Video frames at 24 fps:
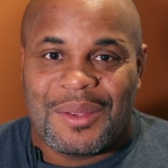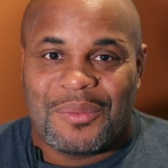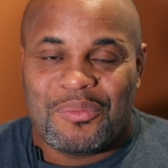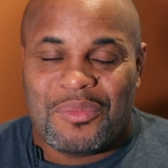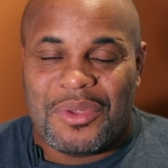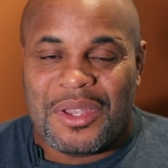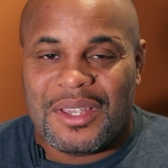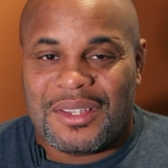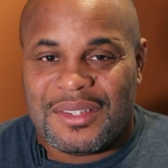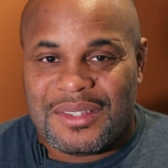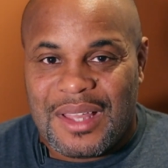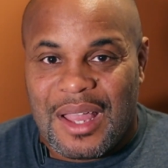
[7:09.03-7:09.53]

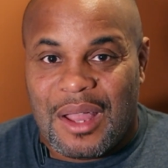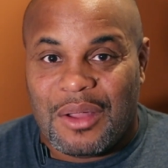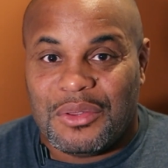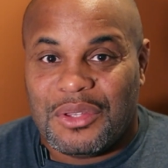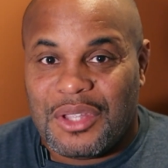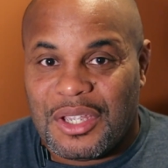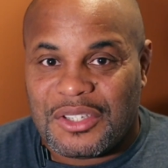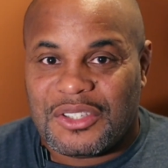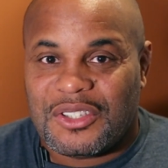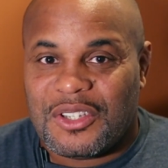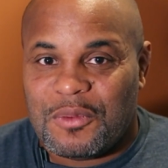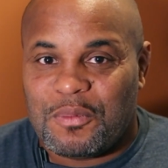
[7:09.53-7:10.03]
Because now
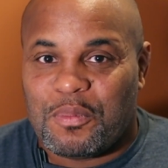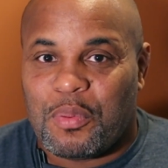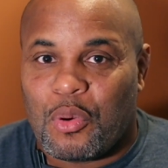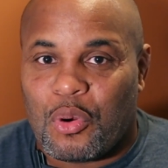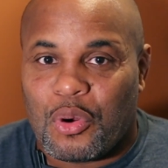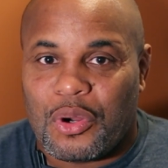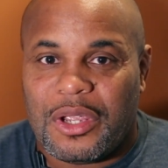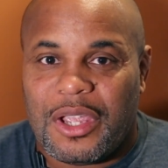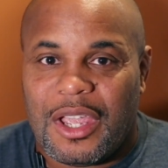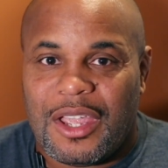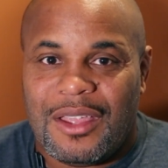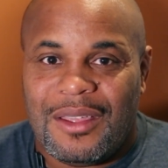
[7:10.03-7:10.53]
Dustin
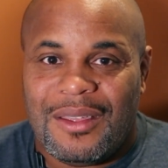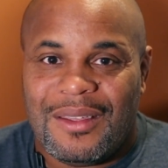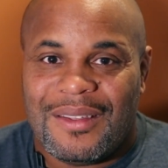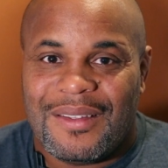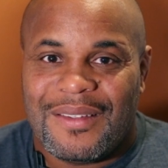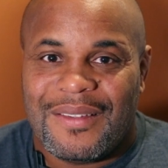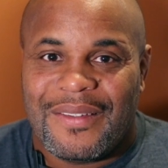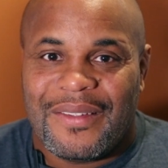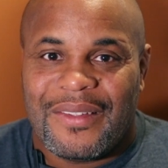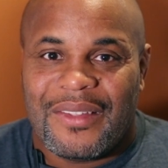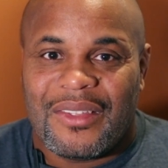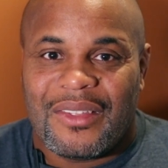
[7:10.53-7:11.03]
Poirier
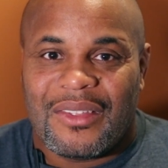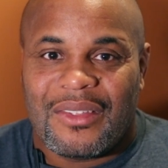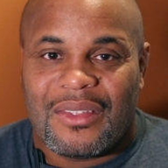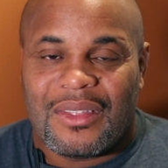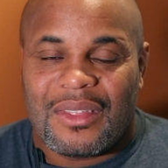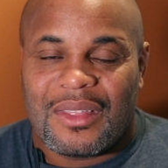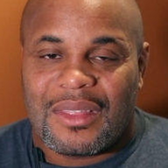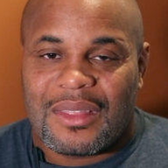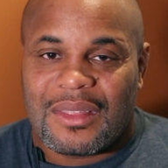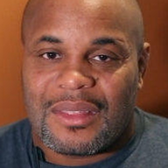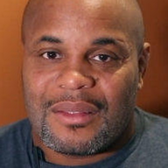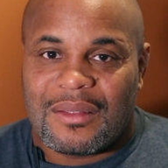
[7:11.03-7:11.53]

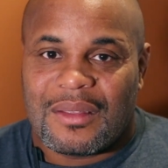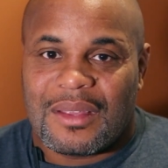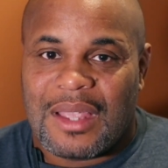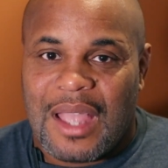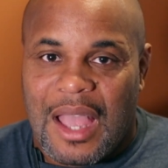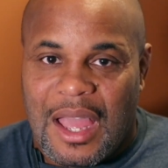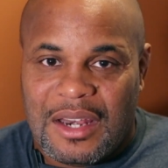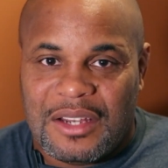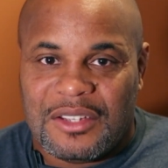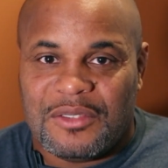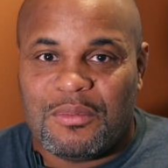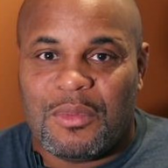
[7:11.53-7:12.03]

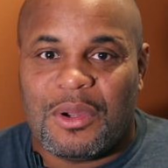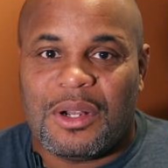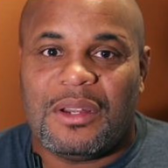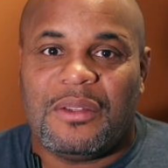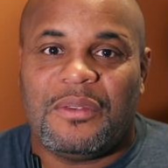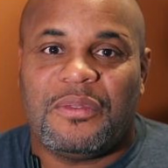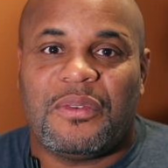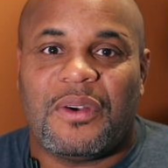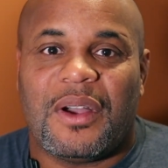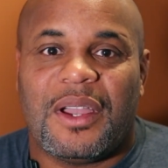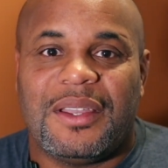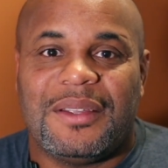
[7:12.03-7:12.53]
got his money
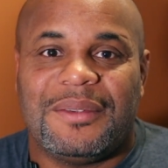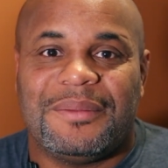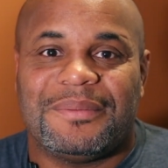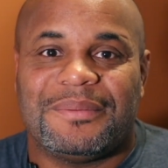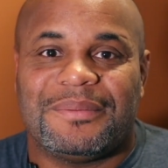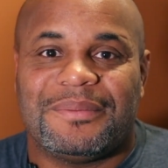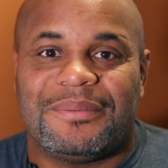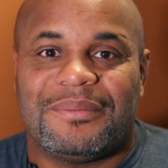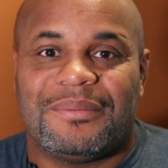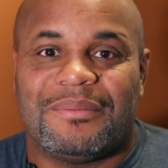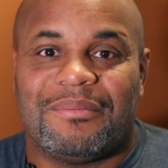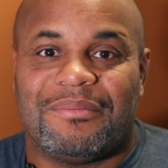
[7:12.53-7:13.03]
fight,
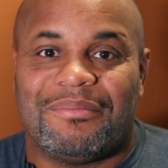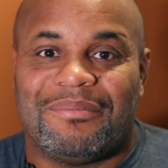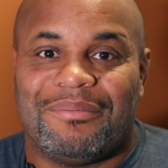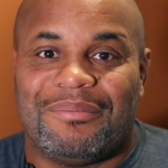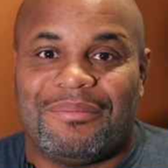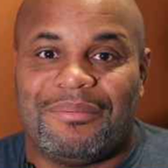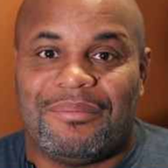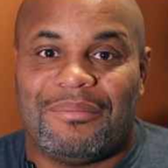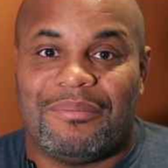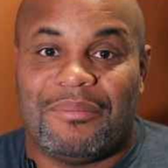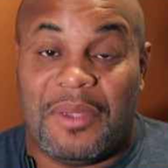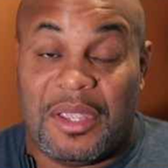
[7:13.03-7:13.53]

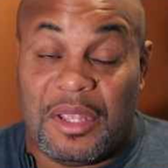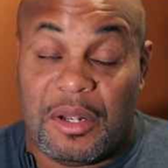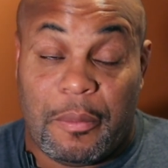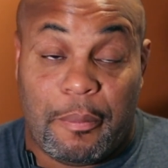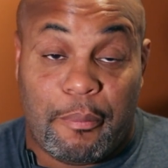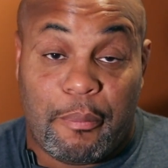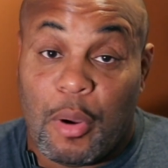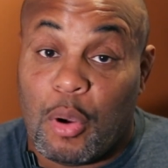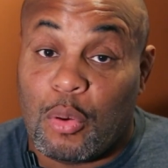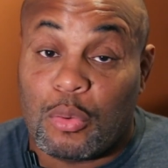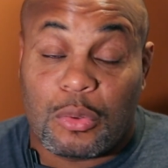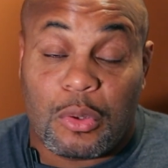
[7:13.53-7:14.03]
made a
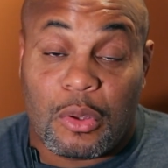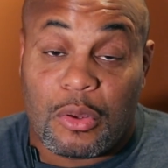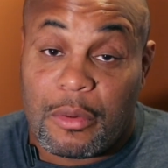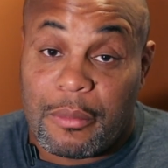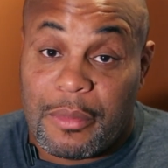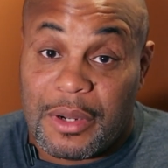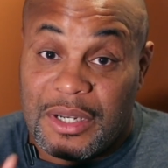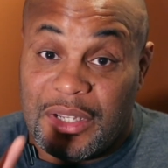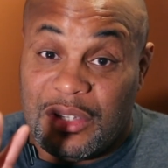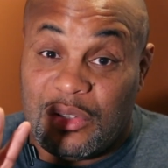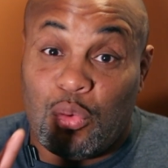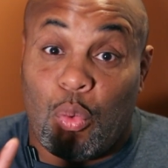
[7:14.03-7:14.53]
boatload of
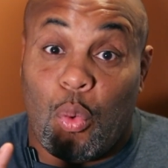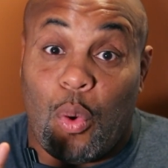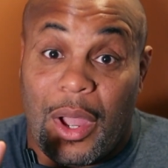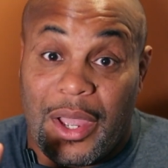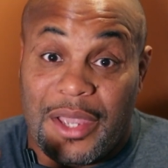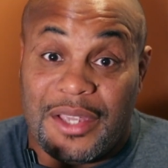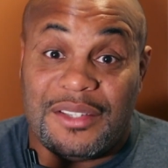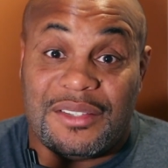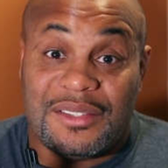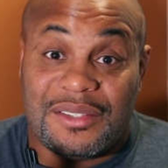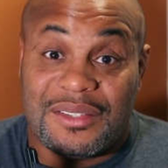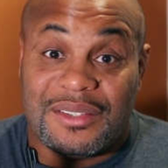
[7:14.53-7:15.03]
money
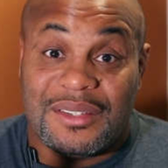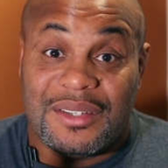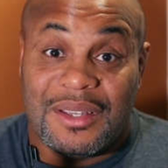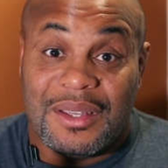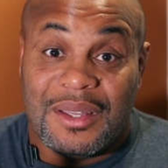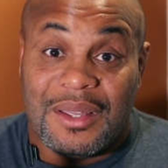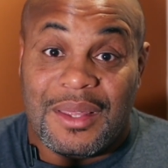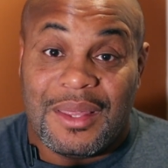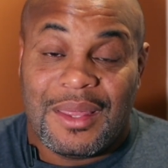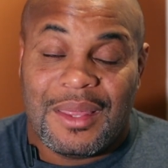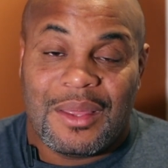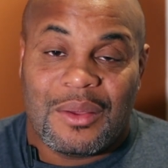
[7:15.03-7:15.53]
twice
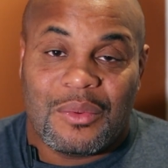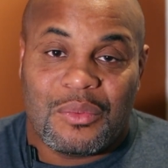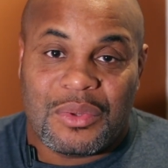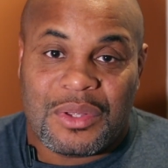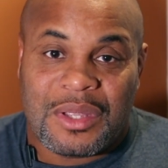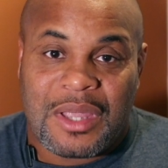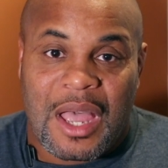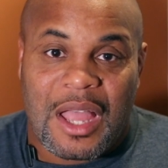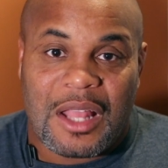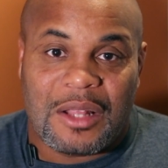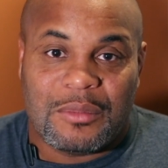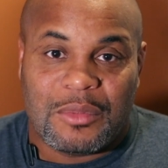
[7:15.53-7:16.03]
with
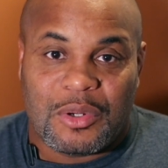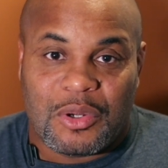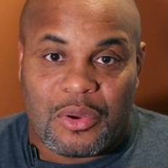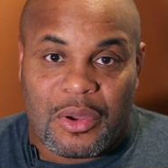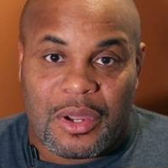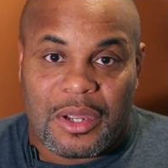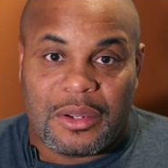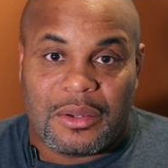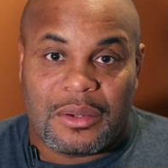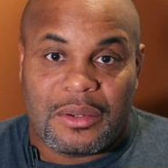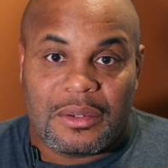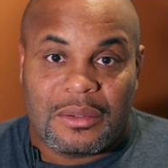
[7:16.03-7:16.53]
Conor
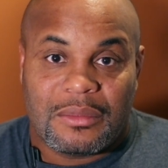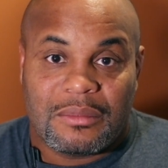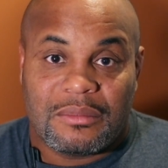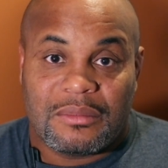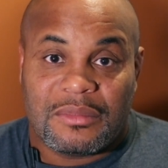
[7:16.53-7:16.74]
McGregor.